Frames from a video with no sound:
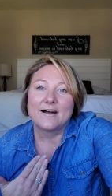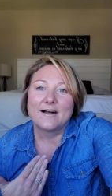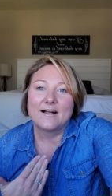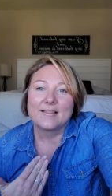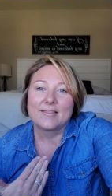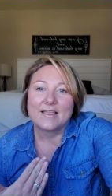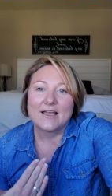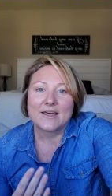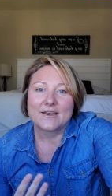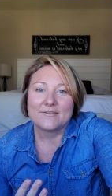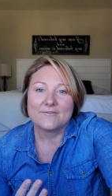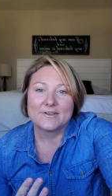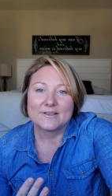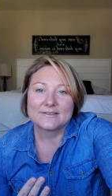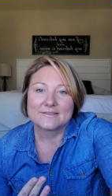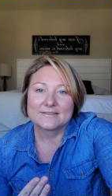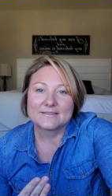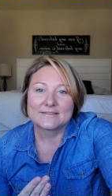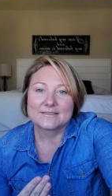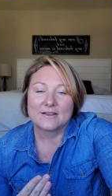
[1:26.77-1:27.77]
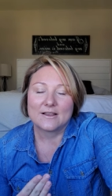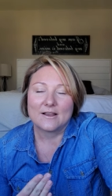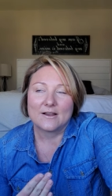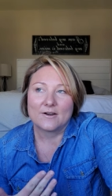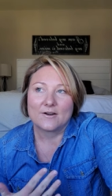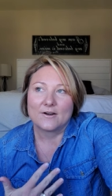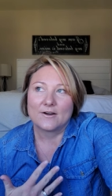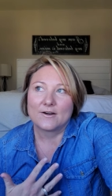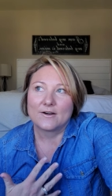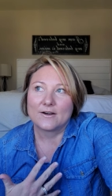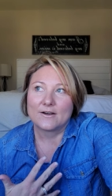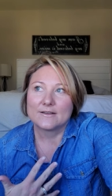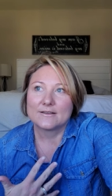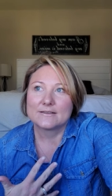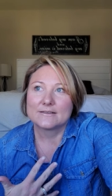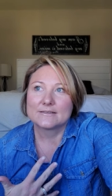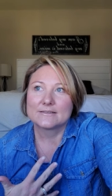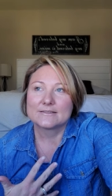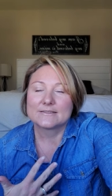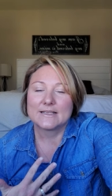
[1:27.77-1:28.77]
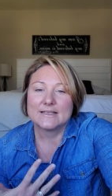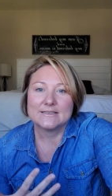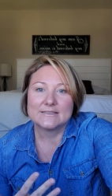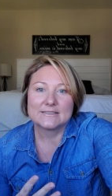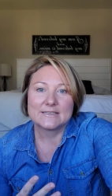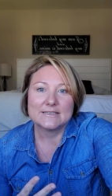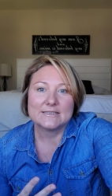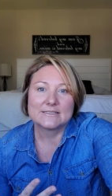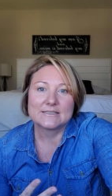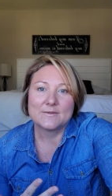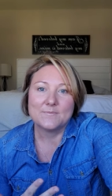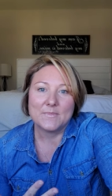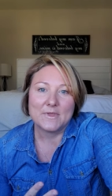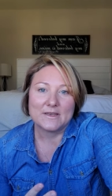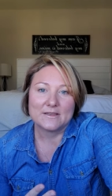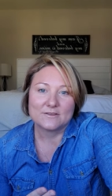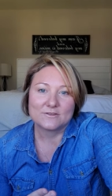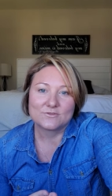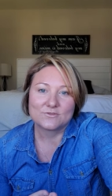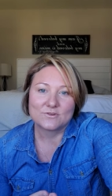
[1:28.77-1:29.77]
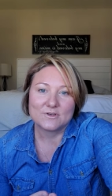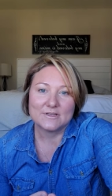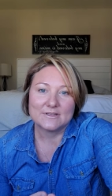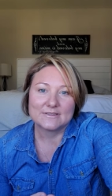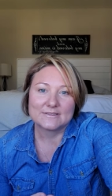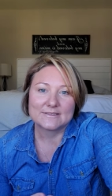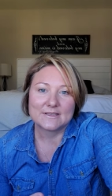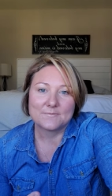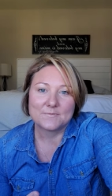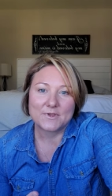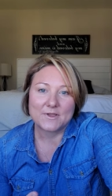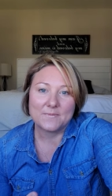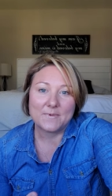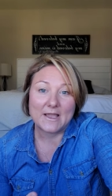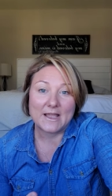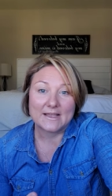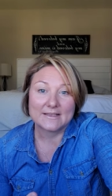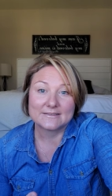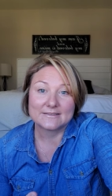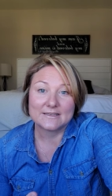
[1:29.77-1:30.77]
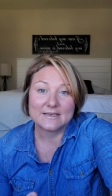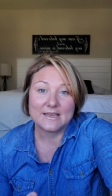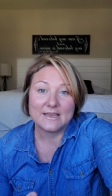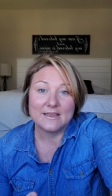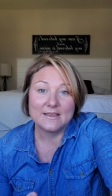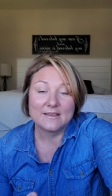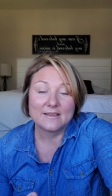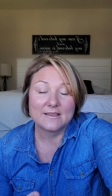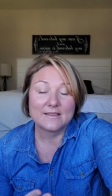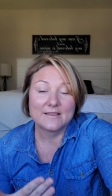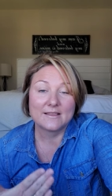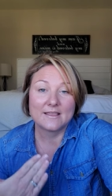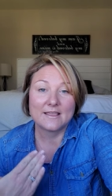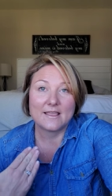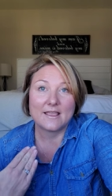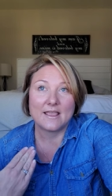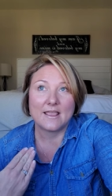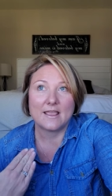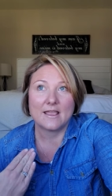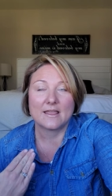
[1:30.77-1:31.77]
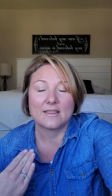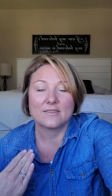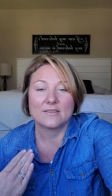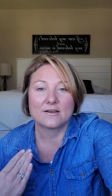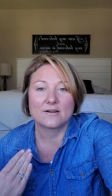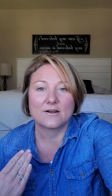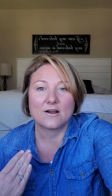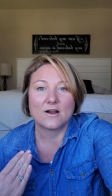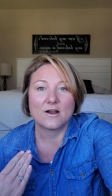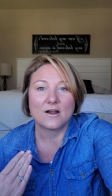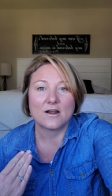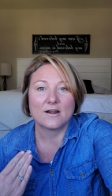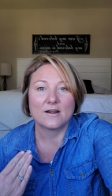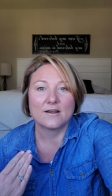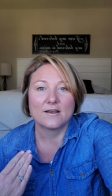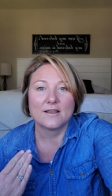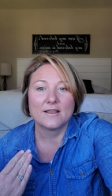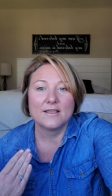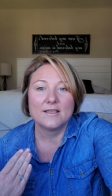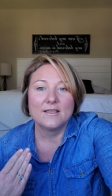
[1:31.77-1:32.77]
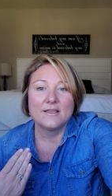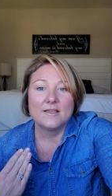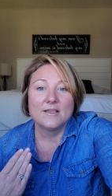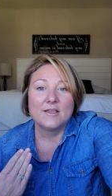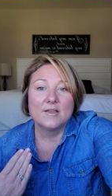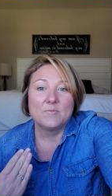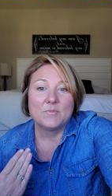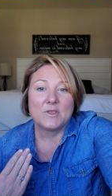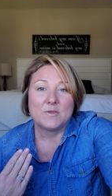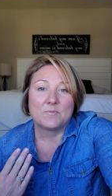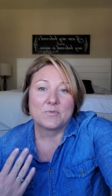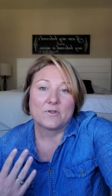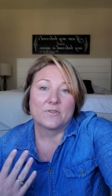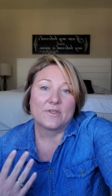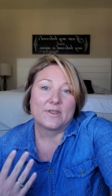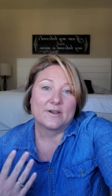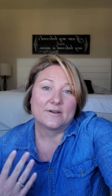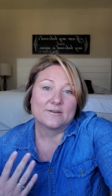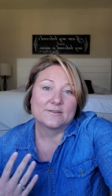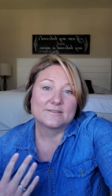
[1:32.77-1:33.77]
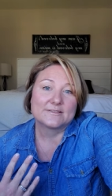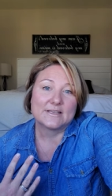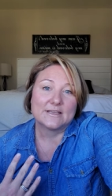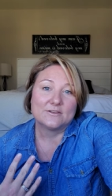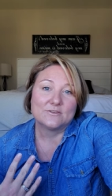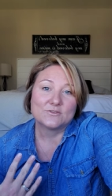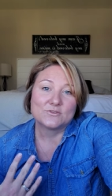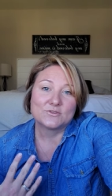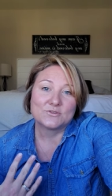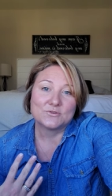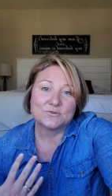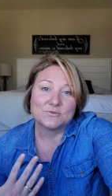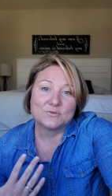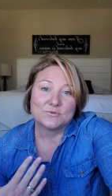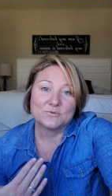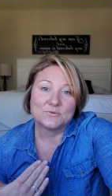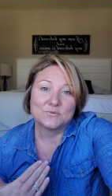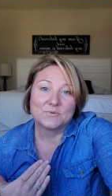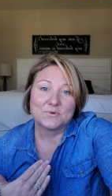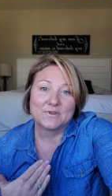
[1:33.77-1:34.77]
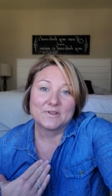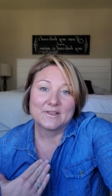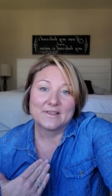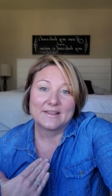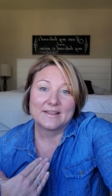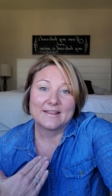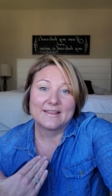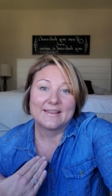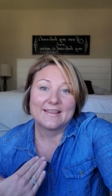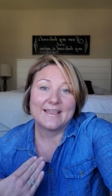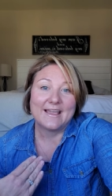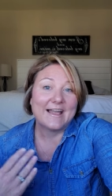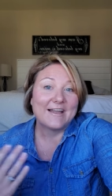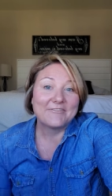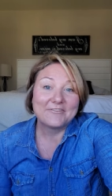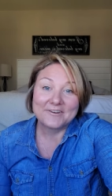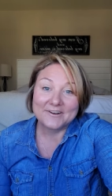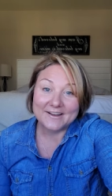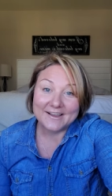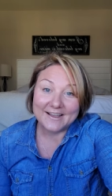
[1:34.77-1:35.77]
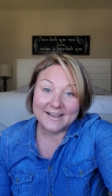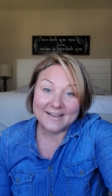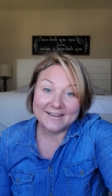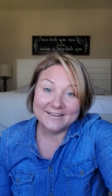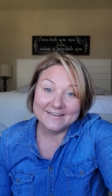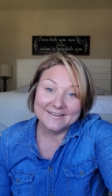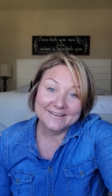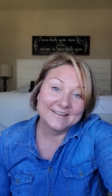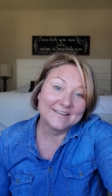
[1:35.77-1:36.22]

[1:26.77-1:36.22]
a lot of us are sent into ministry in some capacity, and there are people that are sent to Africa,